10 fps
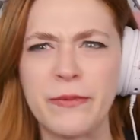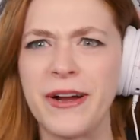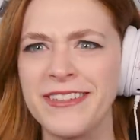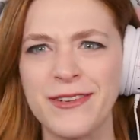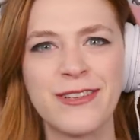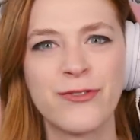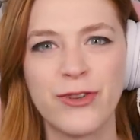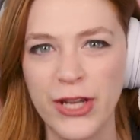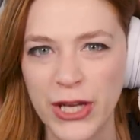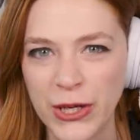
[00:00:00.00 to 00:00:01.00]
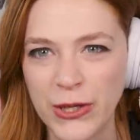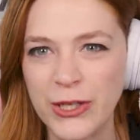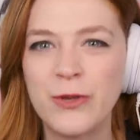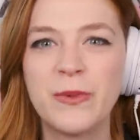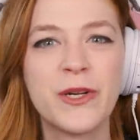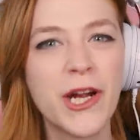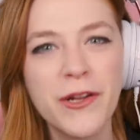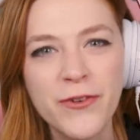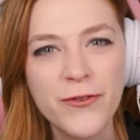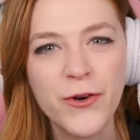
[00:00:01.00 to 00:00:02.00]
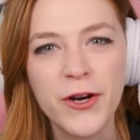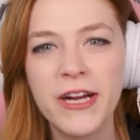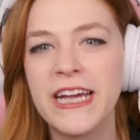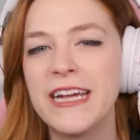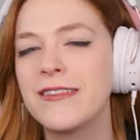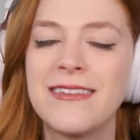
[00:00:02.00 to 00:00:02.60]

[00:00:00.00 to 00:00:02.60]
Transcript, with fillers: the present was for you. You should be grateful for it.